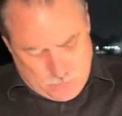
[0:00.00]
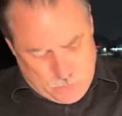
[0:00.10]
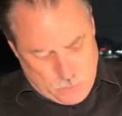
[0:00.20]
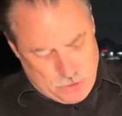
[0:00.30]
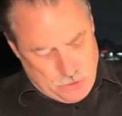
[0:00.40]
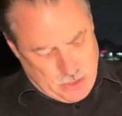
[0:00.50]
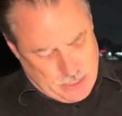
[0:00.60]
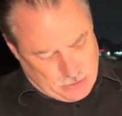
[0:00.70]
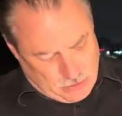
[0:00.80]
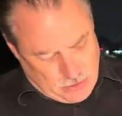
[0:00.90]
when you
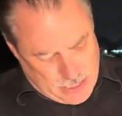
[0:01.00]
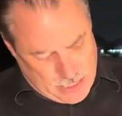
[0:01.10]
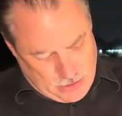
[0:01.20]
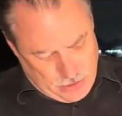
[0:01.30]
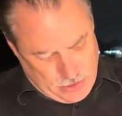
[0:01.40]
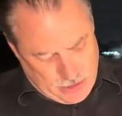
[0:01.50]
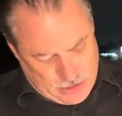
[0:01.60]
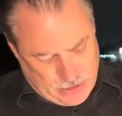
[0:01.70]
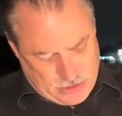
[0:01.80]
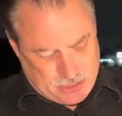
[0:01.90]
get the light, you need
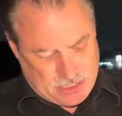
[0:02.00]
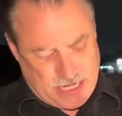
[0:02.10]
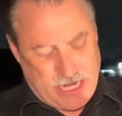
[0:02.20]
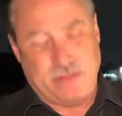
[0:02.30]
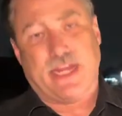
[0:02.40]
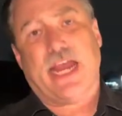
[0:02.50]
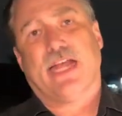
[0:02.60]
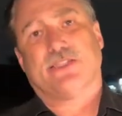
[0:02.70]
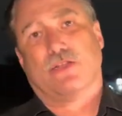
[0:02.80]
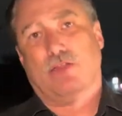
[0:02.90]
to understand that it
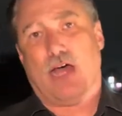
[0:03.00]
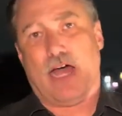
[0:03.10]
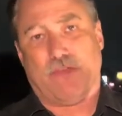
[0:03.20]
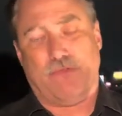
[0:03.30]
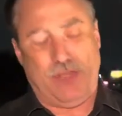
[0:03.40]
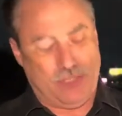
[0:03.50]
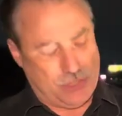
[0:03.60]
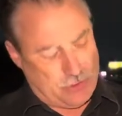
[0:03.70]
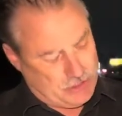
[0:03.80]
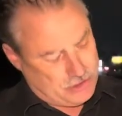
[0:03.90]
has a lock
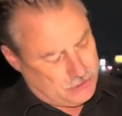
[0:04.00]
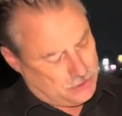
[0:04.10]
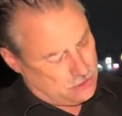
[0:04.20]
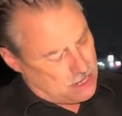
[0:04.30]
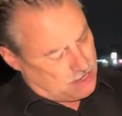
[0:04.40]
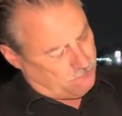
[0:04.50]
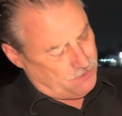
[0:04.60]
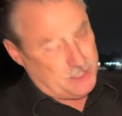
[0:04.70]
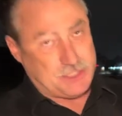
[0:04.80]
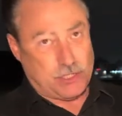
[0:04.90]
feature. So the lock
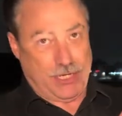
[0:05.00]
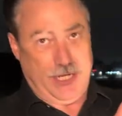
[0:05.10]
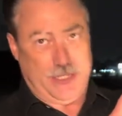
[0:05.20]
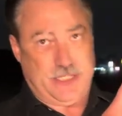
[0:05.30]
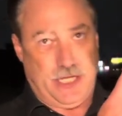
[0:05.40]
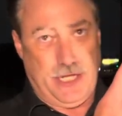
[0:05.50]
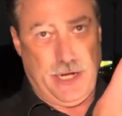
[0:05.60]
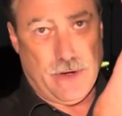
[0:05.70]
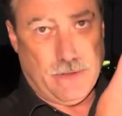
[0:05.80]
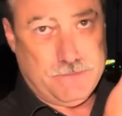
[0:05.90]
feature is
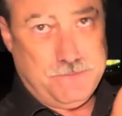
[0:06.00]
here.